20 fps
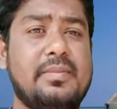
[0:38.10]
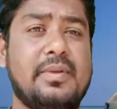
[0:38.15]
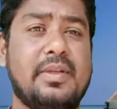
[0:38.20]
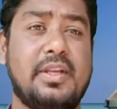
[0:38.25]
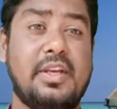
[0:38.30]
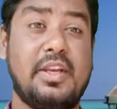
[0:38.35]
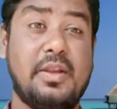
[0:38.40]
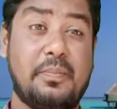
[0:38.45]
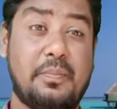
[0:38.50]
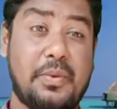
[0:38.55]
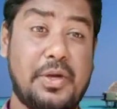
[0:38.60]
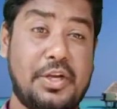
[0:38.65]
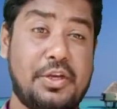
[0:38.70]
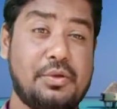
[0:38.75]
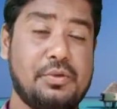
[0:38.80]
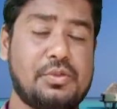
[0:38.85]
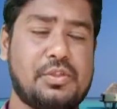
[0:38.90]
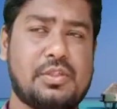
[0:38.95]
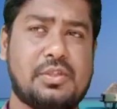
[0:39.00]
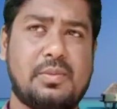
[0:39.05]

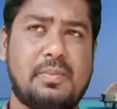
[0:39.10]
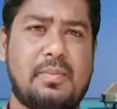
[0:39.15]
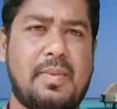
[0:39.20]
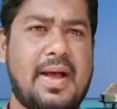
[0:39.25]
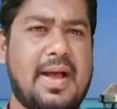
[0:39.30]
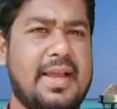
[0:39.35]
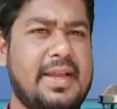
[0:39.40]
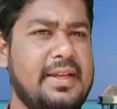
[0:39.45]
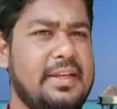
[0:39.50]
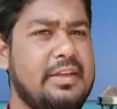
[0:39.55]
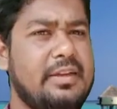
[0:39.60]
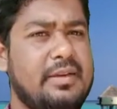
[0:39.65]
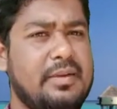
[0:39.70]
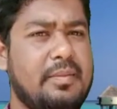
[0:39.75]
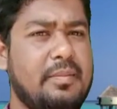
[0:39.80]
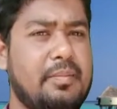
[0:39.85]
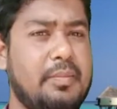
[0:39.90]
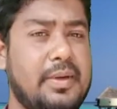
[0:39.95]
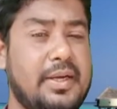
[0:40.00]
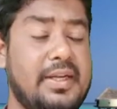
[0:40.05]
reproduce by
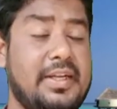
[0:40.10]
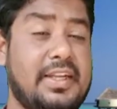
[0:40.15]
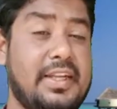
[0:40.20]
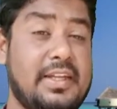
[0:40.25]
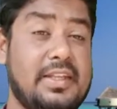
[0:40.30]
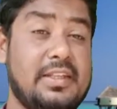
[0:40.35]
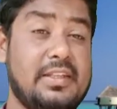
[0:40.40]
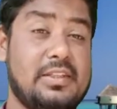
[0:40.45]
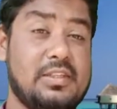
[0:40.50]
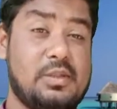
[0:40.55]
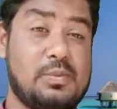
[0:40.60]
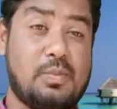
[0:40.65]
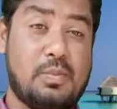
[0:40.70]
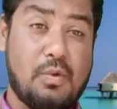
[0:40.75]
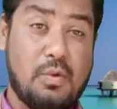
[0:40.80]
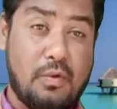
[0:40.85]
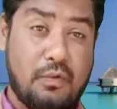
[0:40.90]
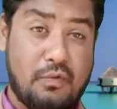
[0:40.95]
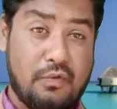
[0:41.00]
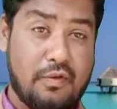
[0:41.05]
budding,
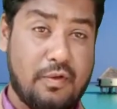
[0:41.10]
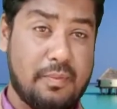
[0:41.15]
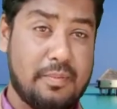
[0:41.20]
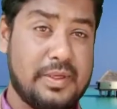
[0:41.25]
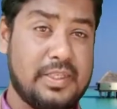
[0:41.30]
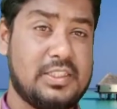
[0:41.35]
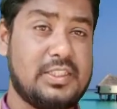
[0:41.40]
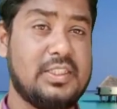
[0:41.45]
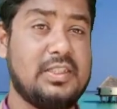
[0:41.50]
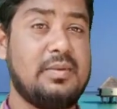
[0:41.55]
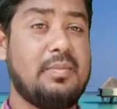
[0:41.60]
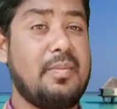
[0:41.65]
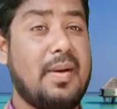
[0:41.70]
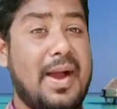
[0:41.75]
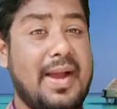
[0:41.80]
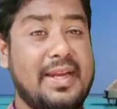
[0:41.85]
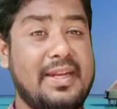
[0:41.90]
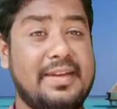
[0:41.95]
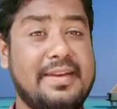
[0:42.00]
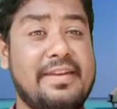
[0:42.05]
spore formation,
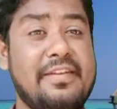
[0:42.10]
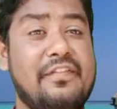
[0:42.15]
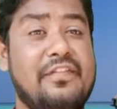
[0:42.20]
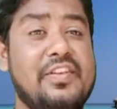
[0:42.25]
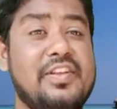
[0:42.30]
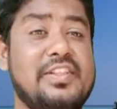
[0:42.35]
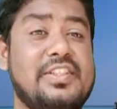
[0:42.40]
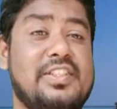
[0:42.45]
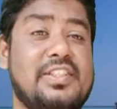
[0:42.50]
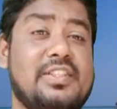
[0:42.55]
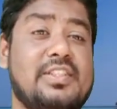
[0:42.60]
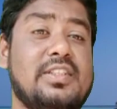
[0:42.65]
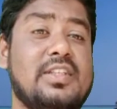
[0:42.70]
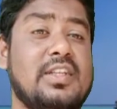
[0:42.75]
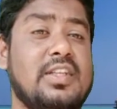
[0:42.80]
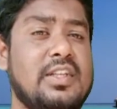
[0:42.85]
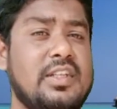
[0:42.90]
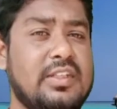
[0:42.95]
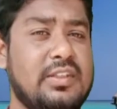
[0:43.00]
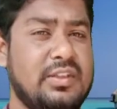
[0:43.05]
binary fission,
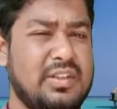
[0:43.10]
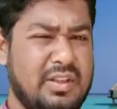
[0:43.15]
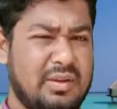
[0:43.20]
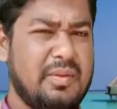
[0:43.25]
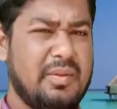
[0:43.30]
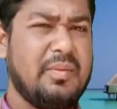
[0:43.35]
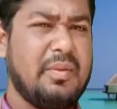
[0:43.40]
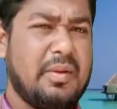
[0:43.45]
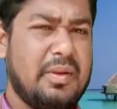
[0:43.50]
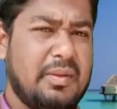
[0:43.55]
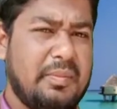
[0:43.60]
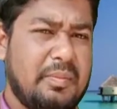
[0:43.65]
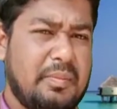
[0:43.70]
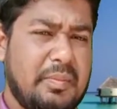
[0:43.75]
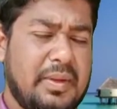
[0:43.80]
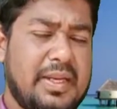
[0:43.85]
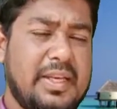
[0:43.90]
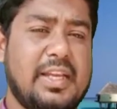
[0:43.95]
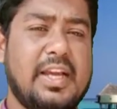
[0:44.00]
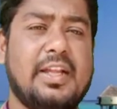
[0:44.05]

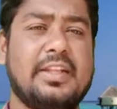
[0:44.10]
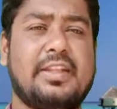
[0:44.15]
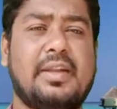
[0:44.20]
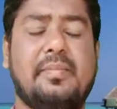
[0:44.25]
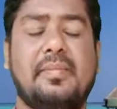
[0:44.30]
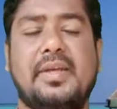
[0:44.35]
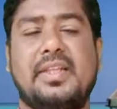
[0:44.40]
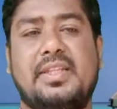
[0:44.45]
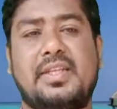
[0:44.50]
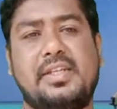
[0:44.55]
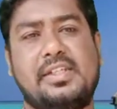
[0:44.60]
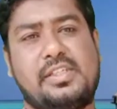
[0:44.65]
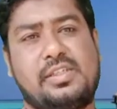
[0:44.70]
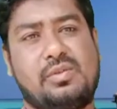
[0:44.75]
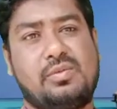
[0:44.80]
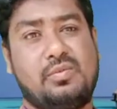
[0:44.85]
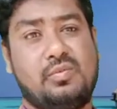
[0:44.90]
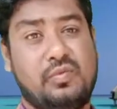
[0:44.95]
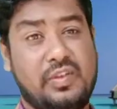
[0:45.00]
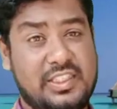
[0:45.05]
many other
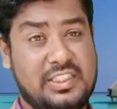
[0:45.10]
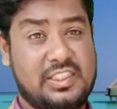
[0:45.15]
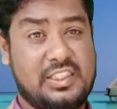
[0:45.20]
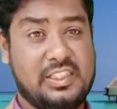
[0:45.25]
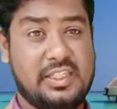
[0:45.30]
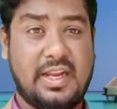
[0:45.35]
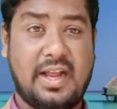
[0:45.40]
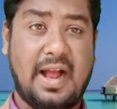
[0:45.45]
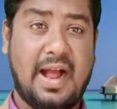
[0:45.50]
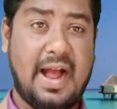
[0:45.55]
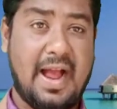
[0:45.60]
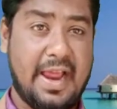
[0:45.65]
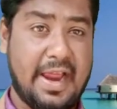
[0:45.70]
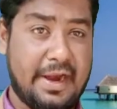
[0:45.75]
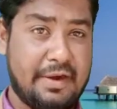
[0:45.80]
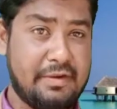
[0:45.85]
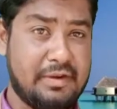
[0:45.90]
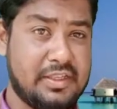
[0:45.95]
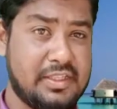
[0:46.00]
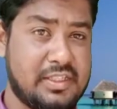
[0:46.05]
methods which I
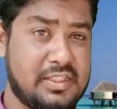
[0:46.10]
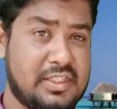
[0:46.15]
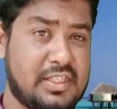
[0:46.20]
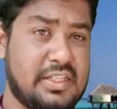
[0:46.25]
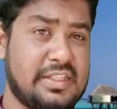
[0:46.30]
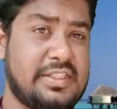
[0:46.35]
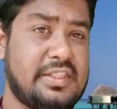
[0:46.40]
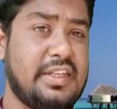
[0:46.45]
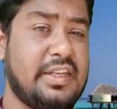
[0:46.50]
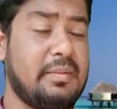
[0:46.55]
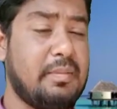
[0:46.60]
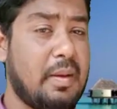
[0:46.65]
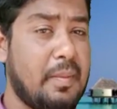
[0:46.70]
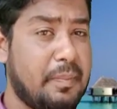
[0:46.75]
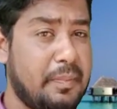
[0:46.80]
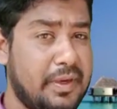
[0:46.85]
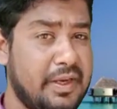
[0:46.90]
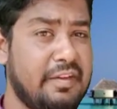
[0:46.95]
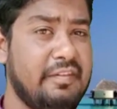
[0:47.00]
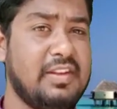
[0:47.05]
have discussed in my
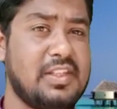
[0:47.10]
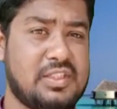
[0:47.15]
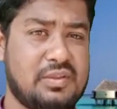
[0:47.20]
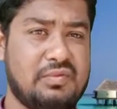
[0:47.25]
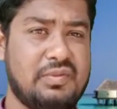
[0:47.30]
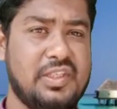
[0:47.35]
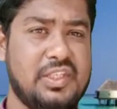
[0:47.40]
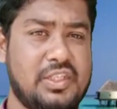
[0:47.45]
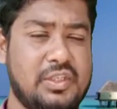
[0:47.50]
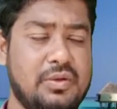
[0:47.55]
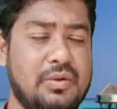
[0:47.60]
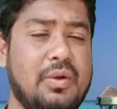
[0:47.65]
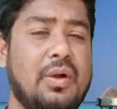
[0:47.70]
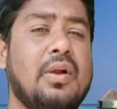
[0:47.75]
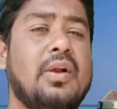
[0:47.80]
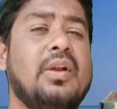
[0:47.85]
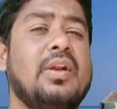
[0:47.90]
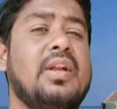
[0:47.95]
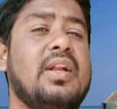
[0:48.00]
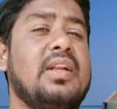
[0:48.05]
previous video.
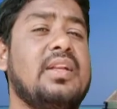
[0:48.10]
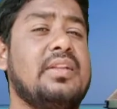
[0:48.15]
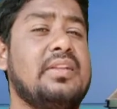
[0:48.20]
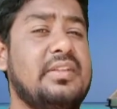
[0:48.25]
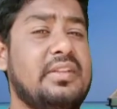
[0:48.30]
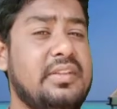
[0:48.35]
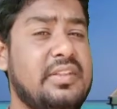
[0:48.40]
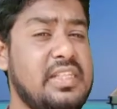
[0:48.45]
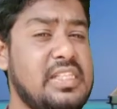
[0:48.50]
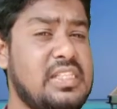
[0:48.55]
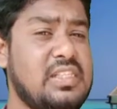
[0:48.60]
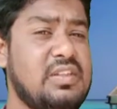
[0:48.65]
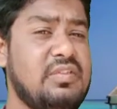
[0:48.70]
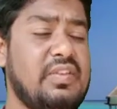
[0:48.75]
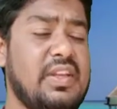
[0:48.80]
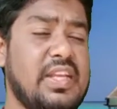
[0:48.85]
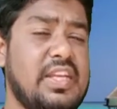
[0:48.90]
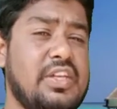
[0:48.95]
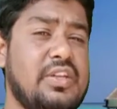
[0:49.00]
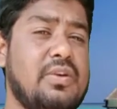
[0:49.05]
This
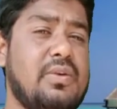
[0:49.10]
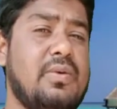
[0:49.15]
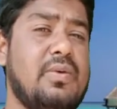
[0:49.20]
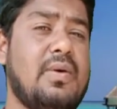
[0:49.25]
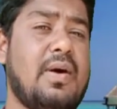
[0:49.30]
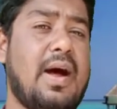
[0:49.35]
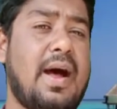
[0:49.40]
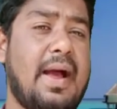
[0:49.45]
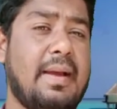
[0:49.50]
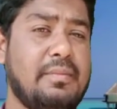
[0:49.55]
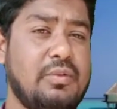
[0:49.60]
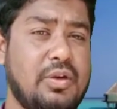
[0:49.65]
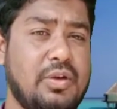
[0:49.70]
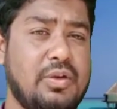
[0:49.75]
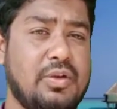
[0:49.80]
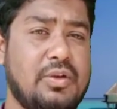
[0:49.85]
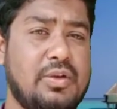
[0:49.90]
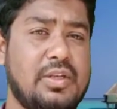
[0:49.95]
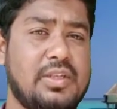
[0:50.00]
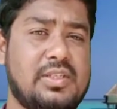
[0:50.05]
video I am
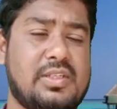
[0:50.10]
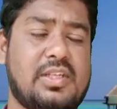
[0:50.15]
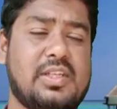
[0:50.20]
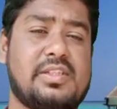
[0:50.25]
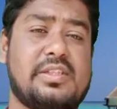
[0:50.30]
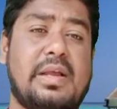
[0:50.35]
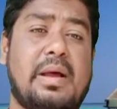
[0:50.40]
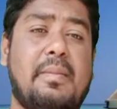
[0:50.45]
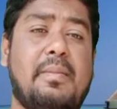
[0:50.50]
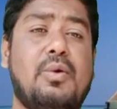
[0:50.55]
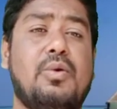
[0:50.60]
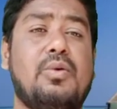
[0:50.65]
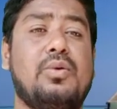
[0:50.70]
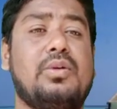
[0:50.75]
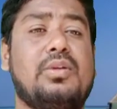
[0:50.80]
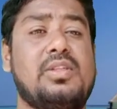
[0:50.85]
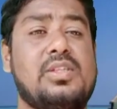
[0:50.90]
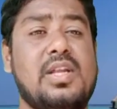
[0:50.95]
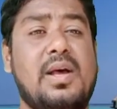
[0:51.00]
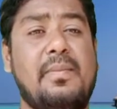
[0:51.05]
going to discuss
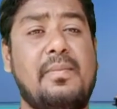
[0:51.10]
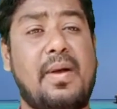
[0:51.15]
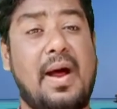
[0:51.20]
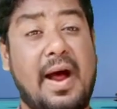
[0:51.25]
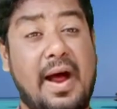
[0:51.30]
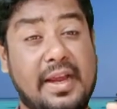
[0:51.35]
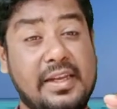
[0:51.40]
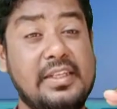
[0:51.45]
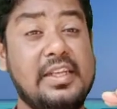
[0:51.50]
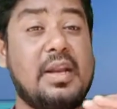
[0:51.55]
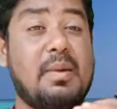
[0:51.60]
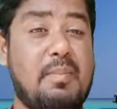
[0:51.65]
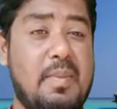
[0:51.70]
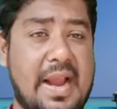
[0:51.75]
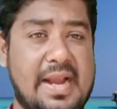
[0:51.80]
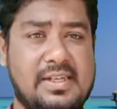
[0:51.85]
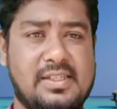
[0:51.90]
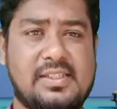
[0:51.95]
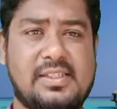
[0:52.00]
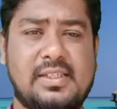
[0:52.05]
about some higher
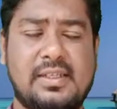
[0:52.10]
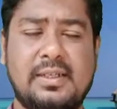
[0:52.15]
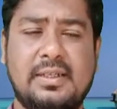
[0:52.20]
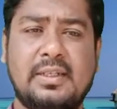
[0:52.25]
plants